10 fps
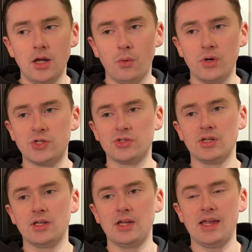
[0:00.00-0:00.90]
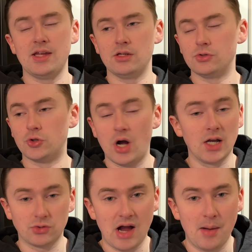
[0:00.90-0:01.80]
which is a
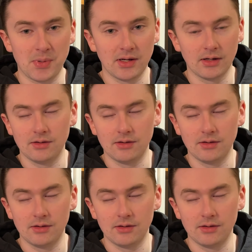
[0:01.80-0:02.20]
jaw-dropping